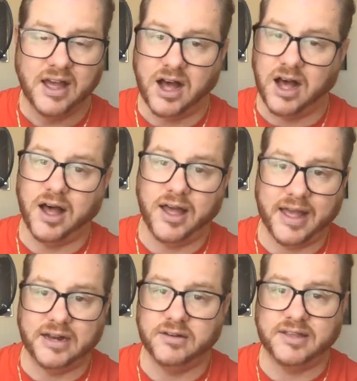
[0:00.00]

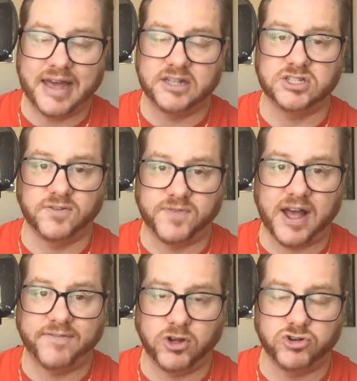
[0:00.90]
and get us to
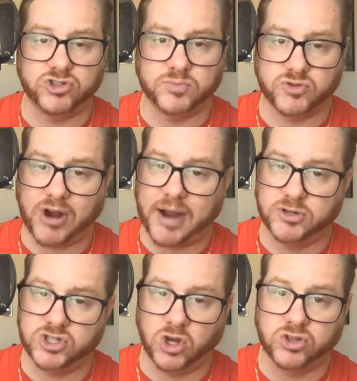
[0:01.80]
500
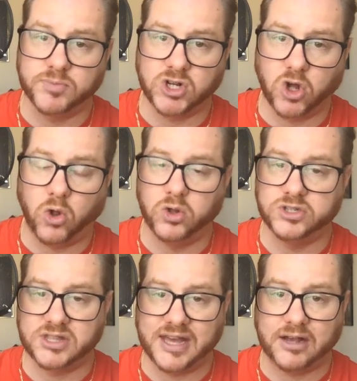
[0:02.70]
subscribers. The ultimate goal
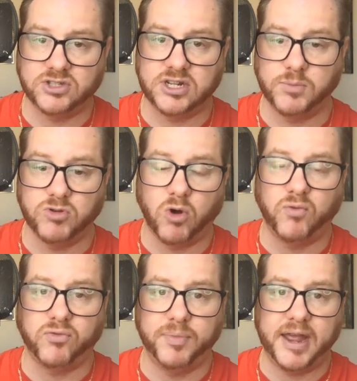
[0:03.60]
is 1,000, and we grow
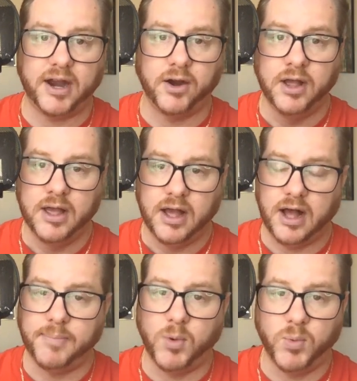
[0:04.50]
from there.
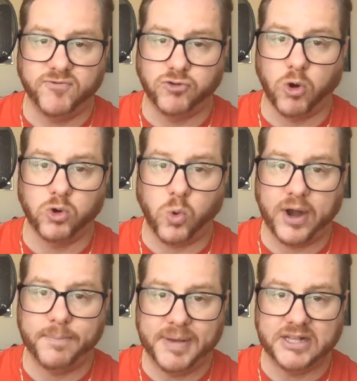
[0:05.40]
But we've grown
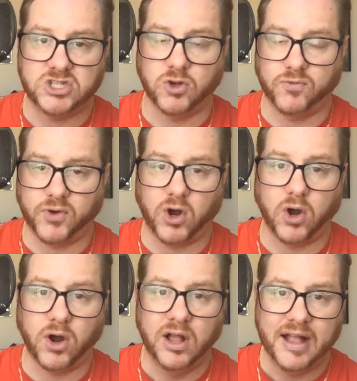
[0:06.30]
quite a bit so
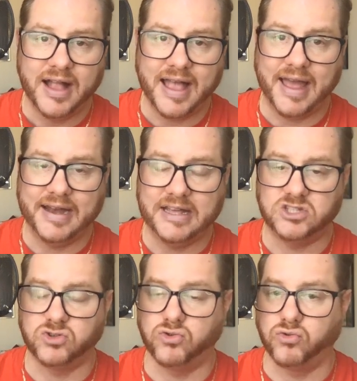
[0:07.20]
far, and
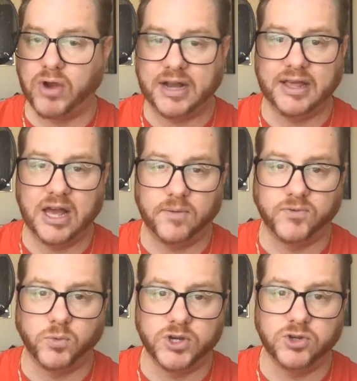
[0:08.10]
it's greatly
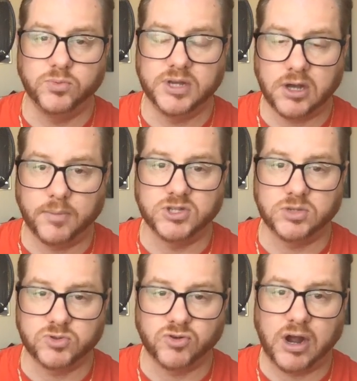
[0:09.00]
helpful when you become a
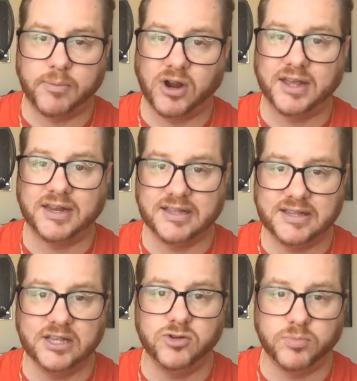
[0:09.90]
subscriber. I can
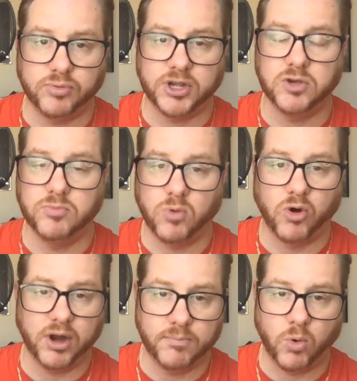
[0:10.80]
continue to bring you
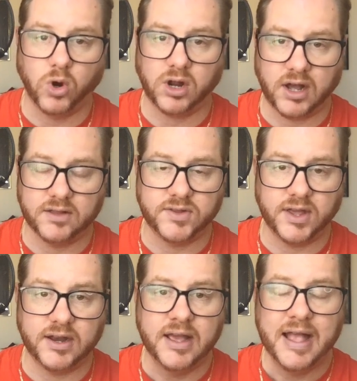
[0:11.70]
more and more
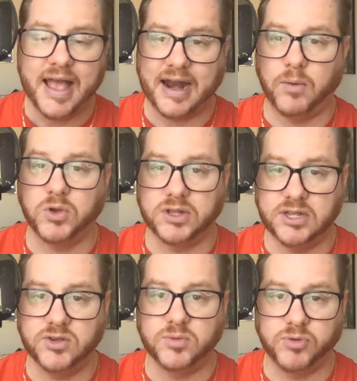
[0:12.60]
content, and I will
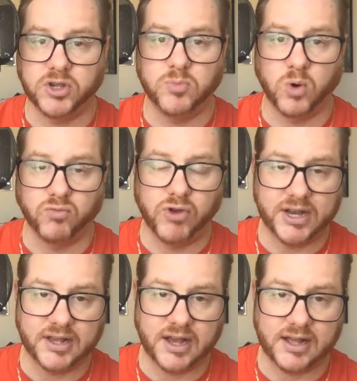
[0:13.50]
continue to bring you more
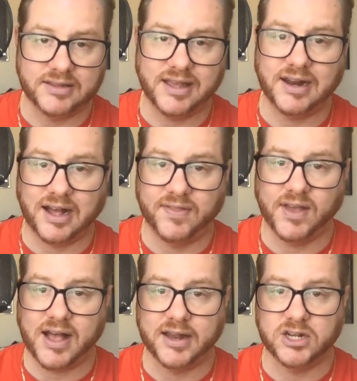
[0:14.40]
written content on the
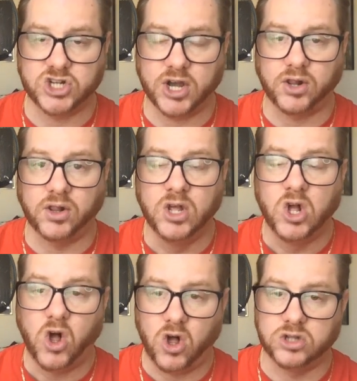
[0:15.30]
College Huddle,
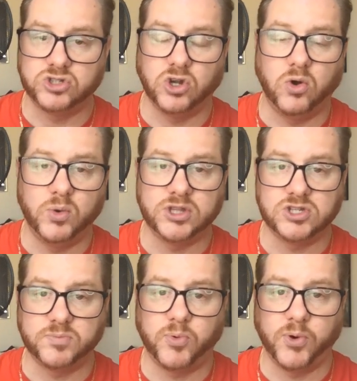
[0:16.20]
also with the
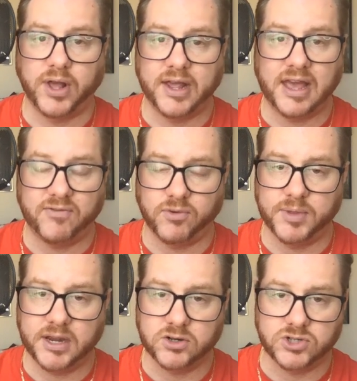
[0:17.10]
support I get from
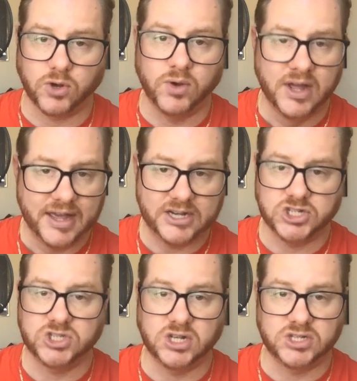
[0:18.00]
here. So it
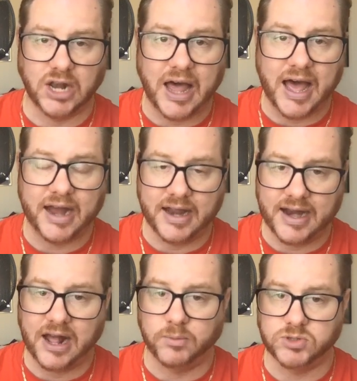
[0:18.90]
just does a lot, and
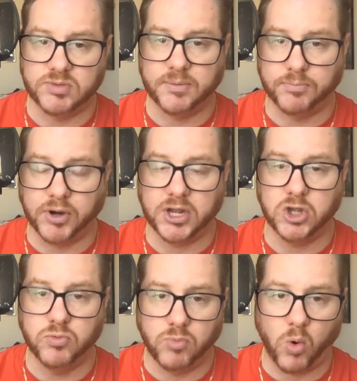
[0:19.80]
it helps me to bring
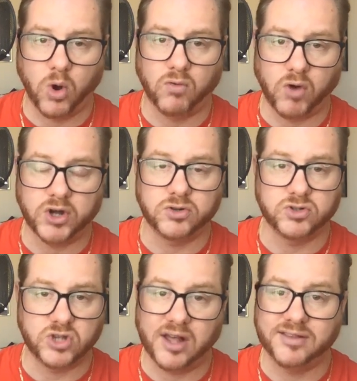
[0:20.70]
you more
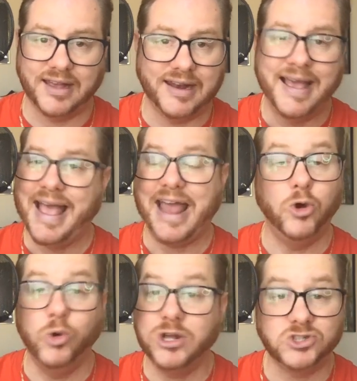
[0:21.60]
Rutgers content. And
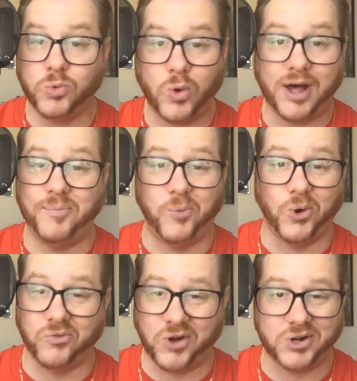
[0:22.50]
who doesn't want
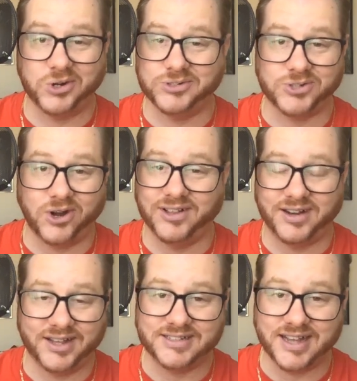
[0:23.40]
more Rutgers Scarlet
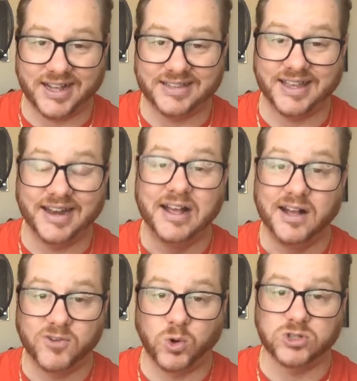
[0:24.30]
Knights content?
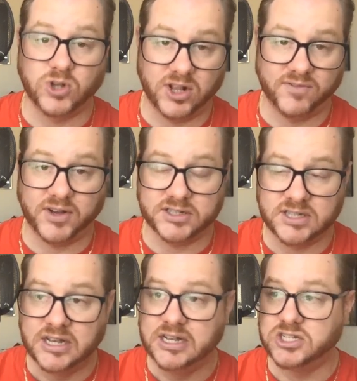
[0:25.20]
Of course, all of us.
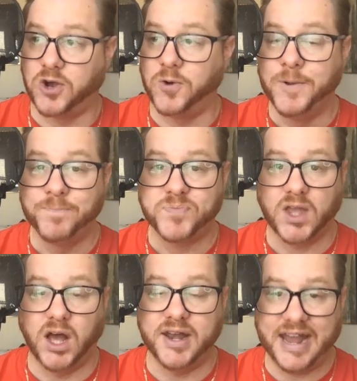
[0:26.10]
So
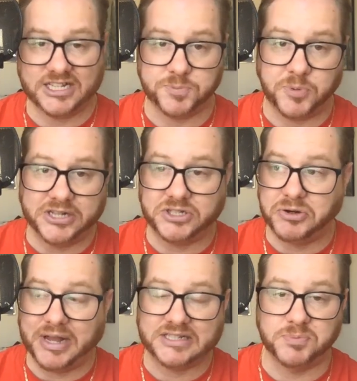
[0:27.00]
next presser,
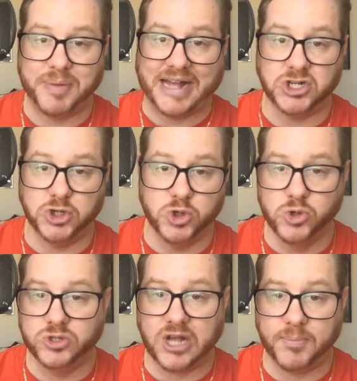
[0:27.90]
next batch of
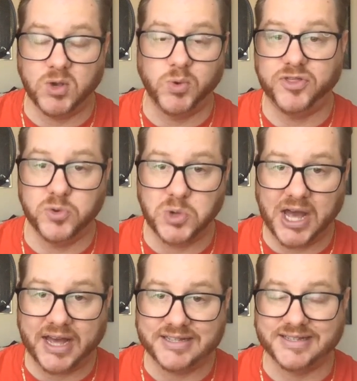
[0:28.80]
news, I'll be with you
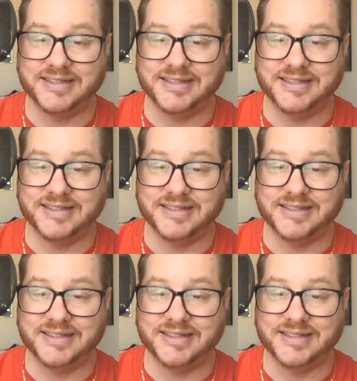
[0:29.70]
guys.